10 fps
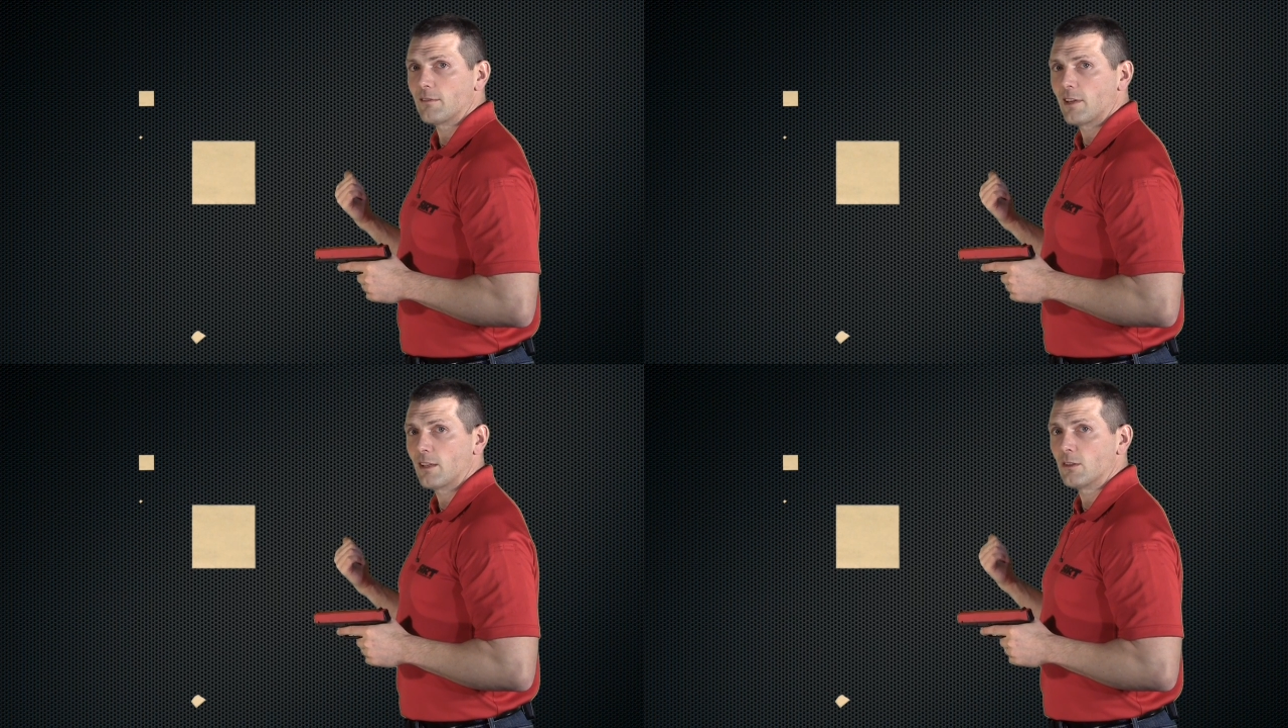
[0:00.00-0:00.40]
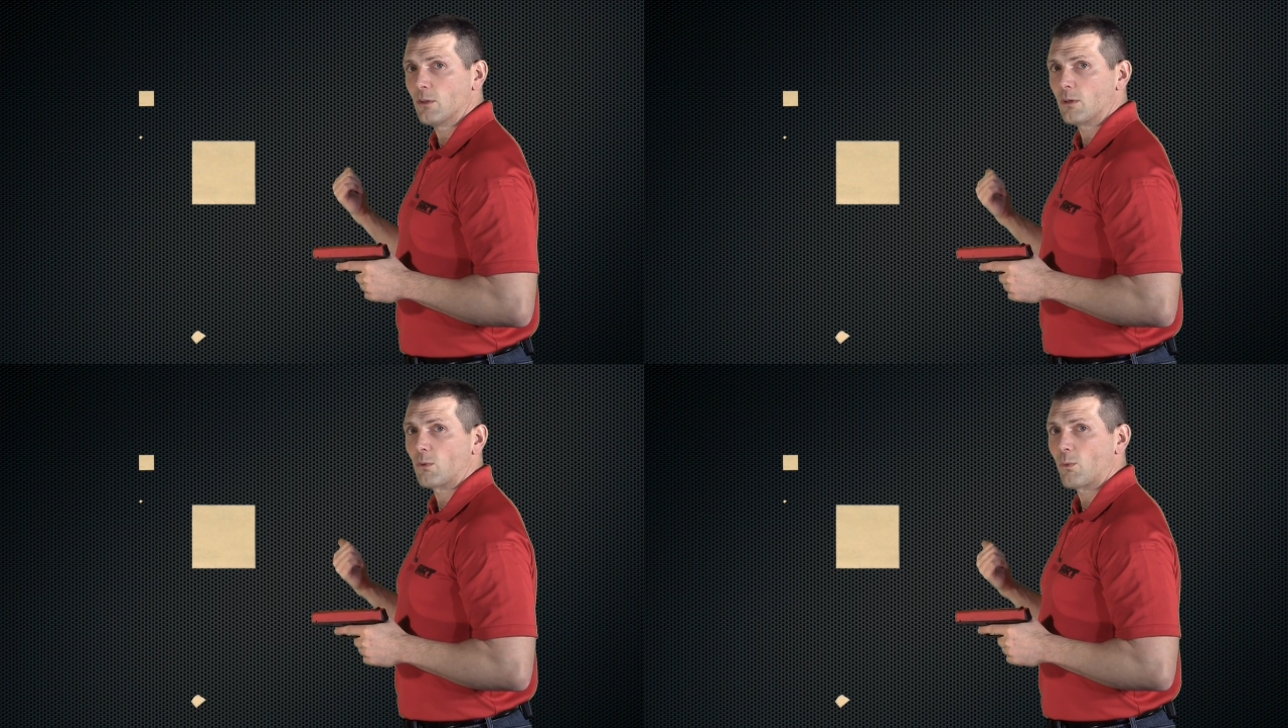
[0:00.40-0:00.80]
that
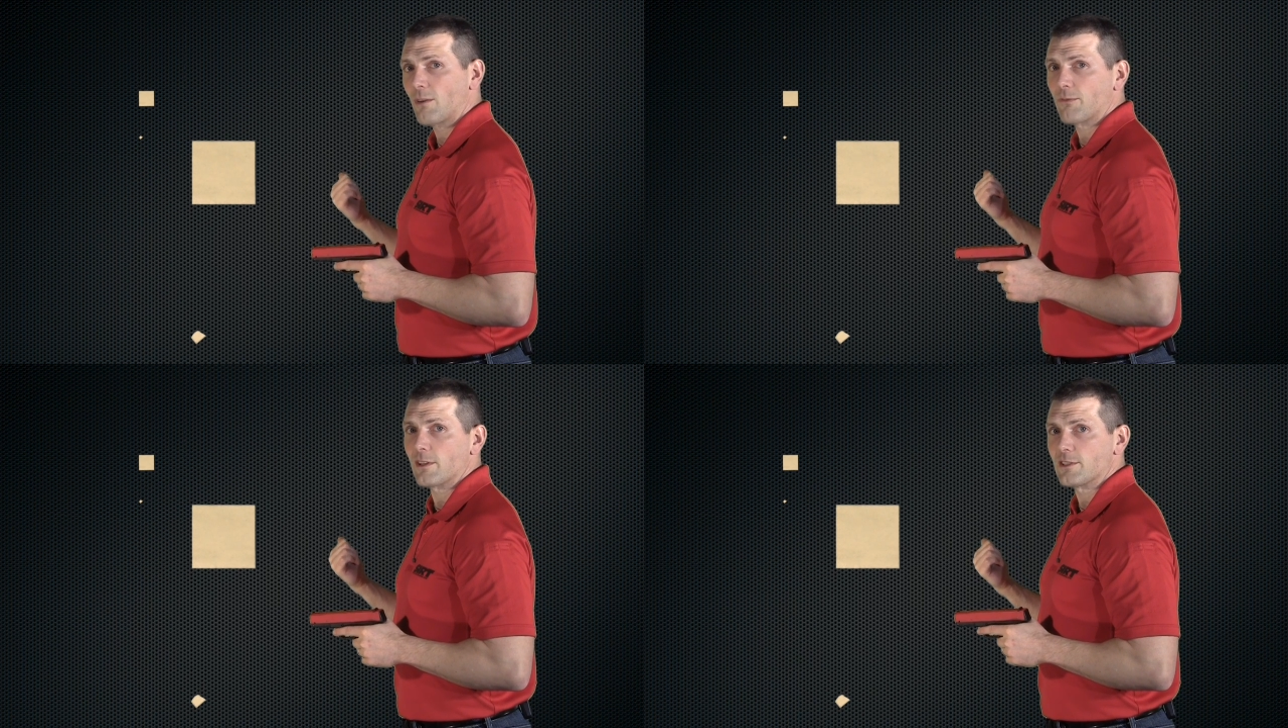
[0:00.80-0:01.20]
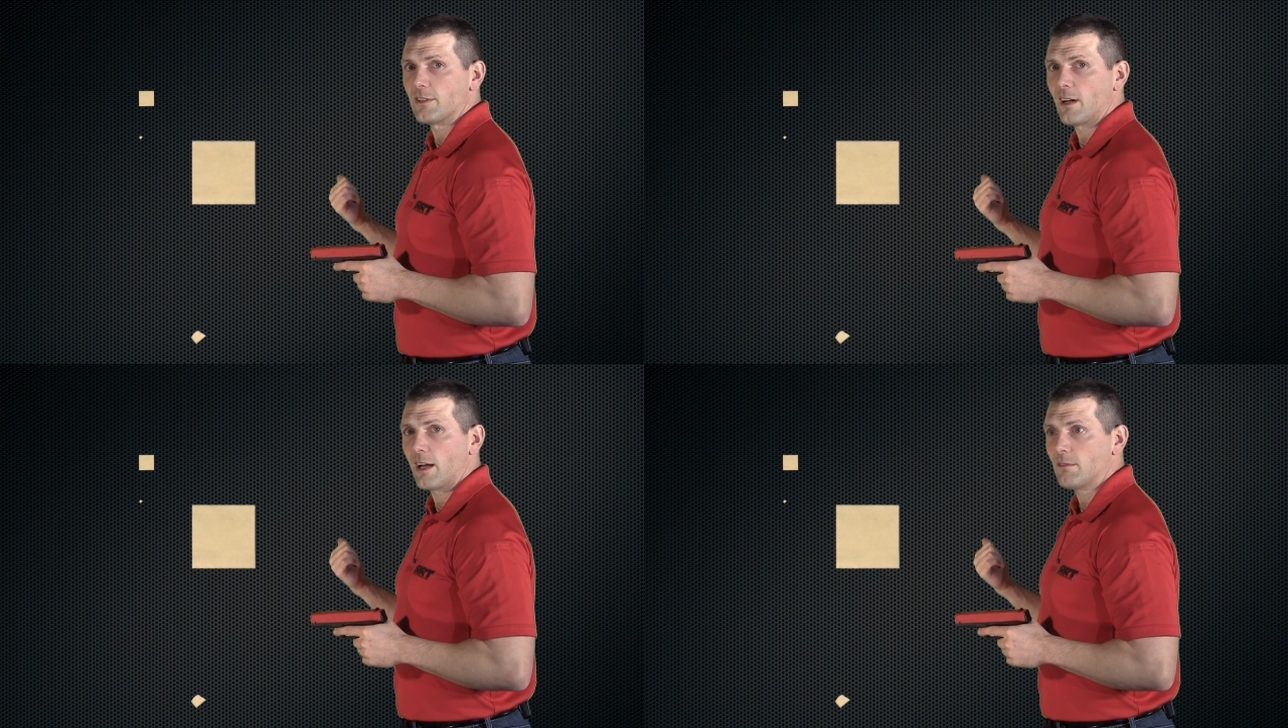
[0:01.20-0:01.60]
lower reference
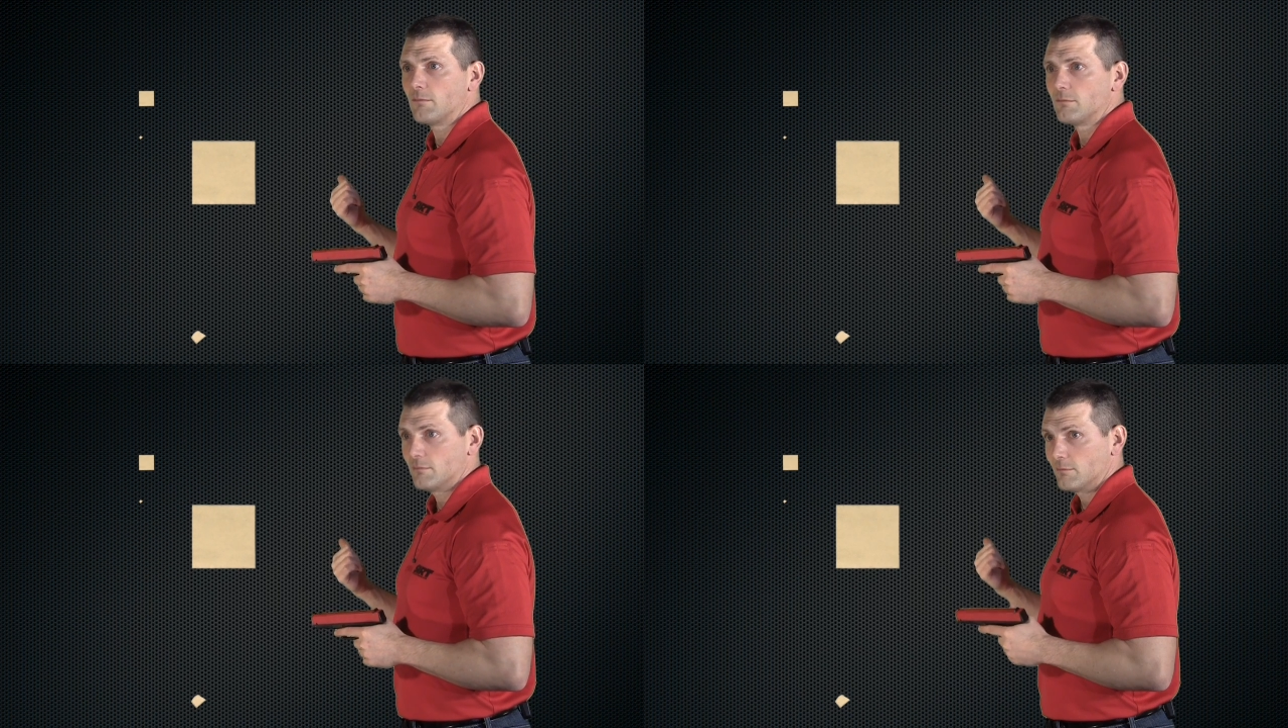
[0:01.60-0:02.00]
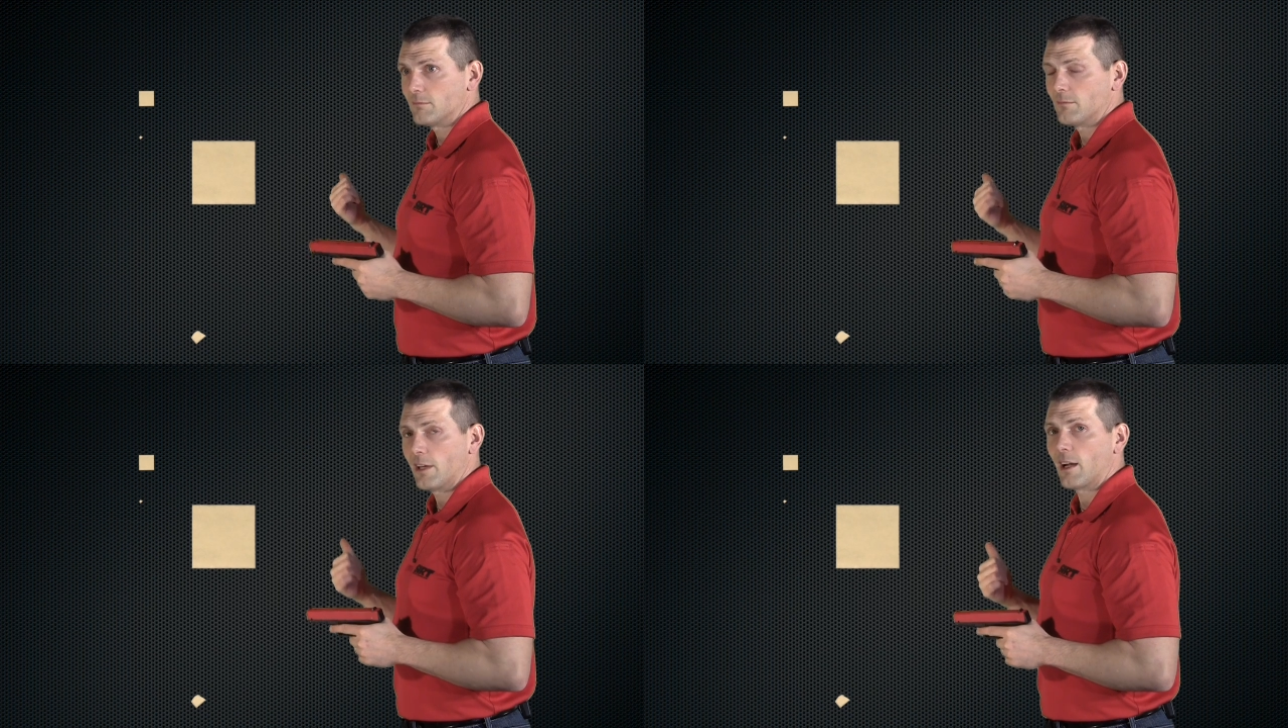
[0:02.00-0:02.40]
dot,
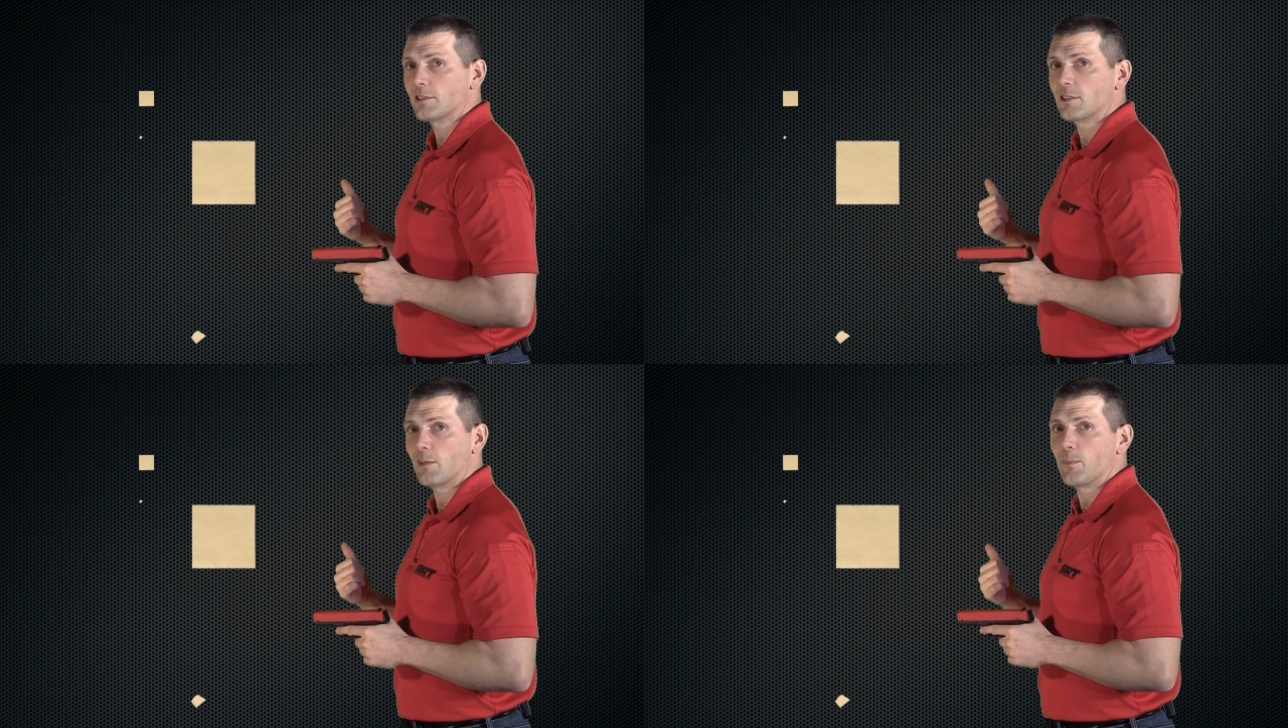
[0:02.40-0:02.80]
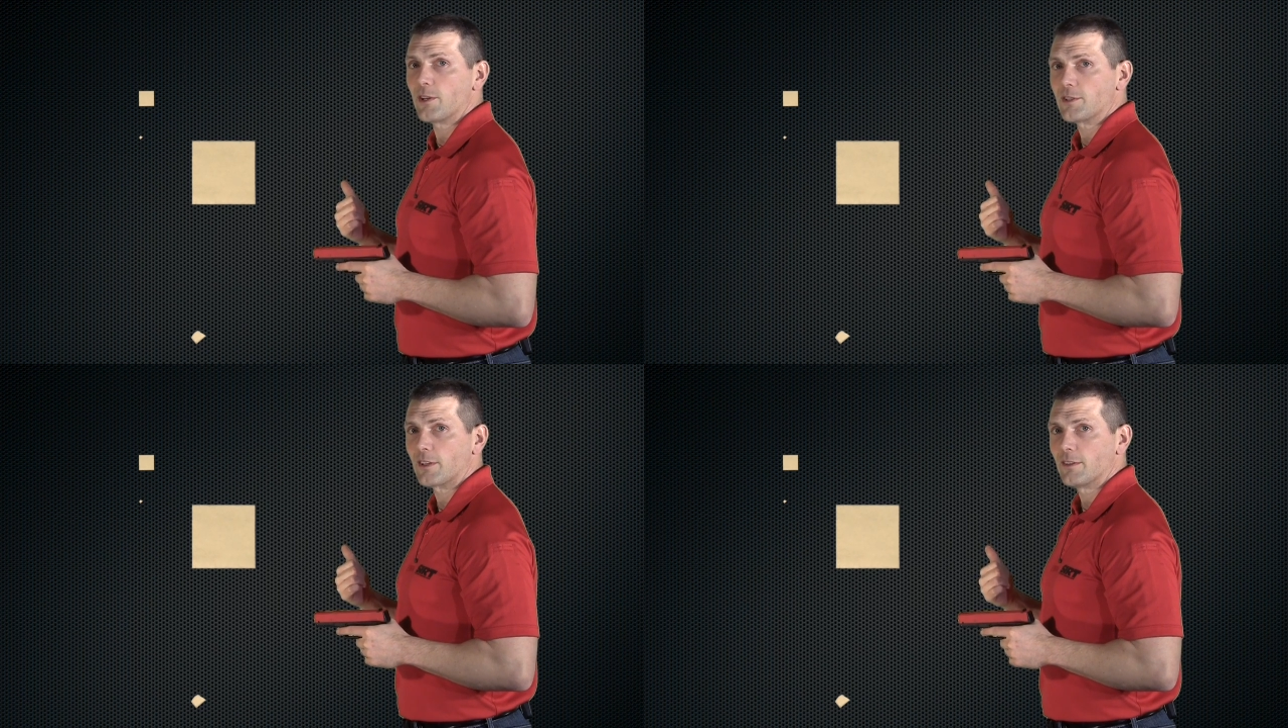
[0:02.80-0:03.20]
they got sight
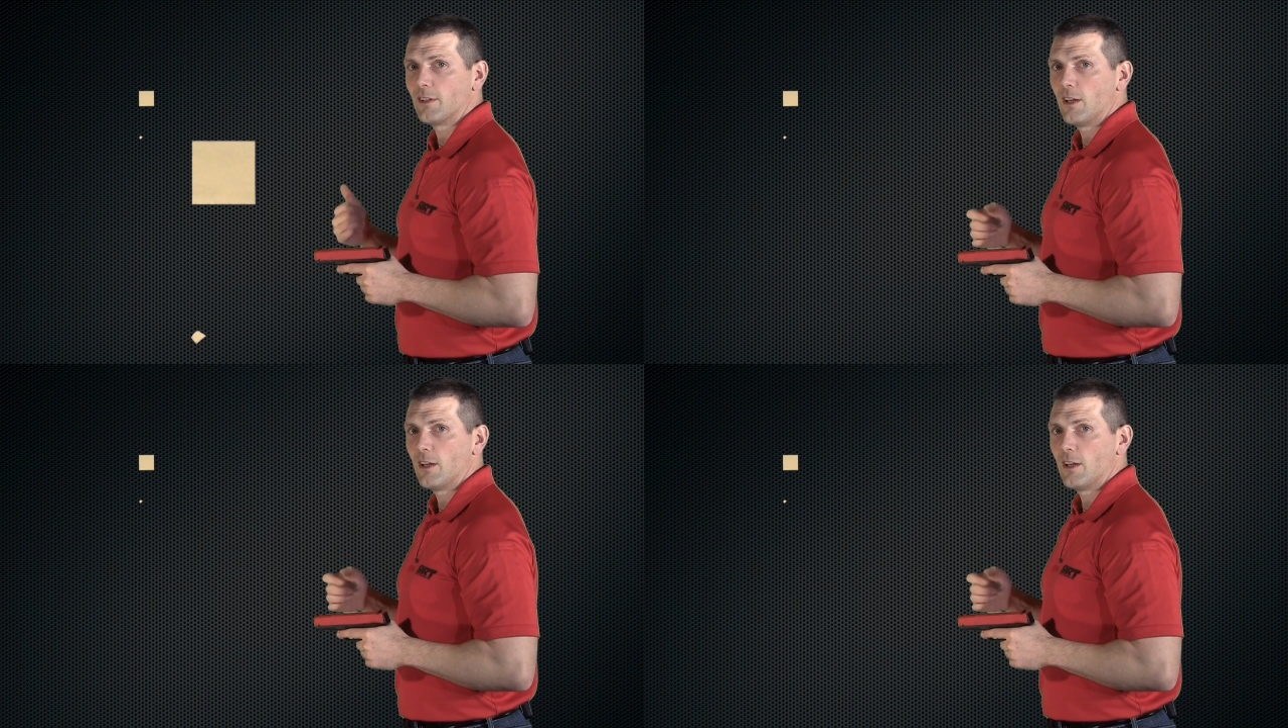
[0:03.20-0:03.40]
picture.